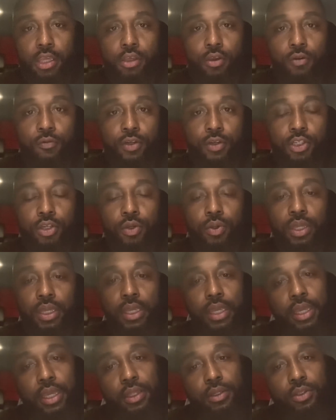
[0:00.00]
you for tuning
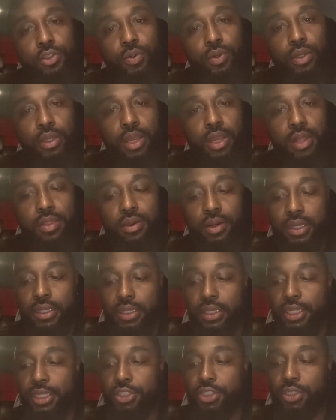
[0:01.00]
in to another
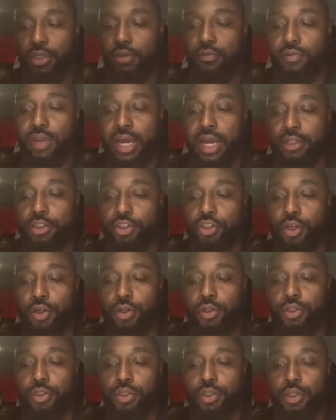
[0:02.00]
edition of Not
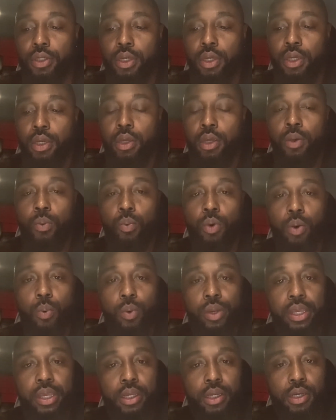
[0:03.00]
Church, where
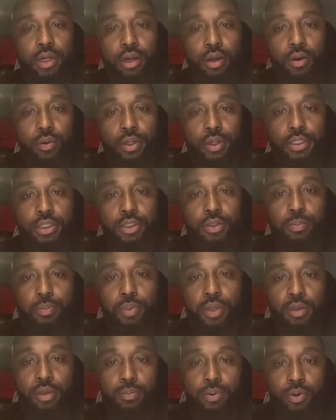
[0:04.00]
we encourage
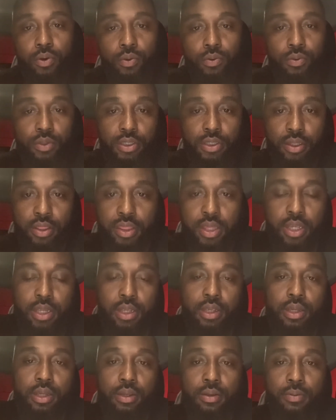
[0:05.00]
people to
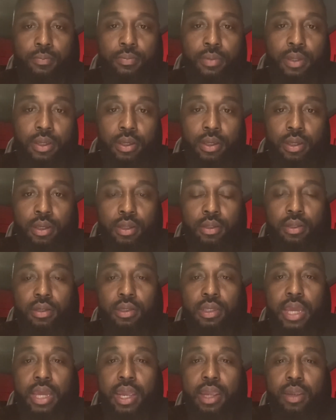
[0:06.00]
think.
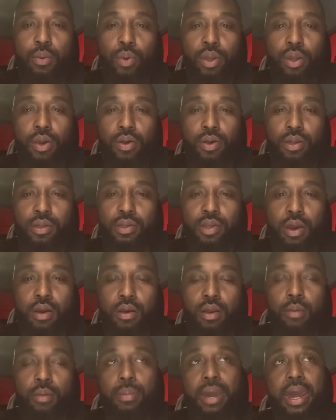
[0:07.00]
Today, we're going to
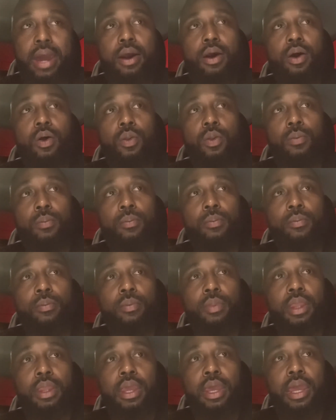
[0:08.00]
talk about
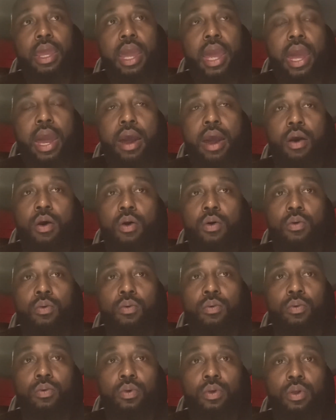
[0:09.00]
how
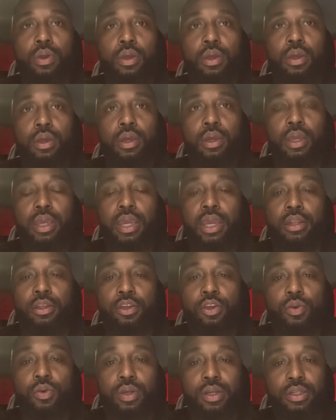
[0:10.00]
can
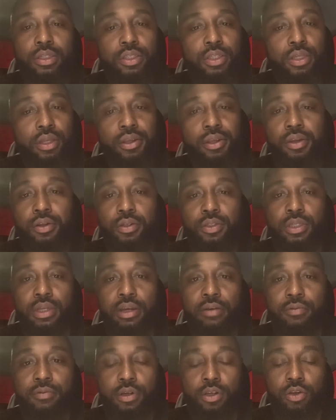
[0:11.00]
you consider
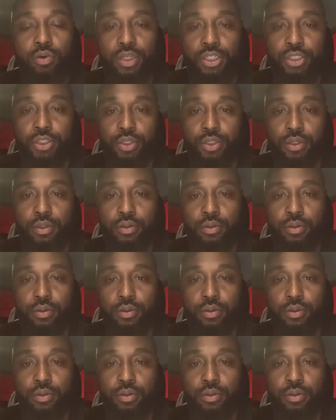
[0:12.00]
yourself a Christian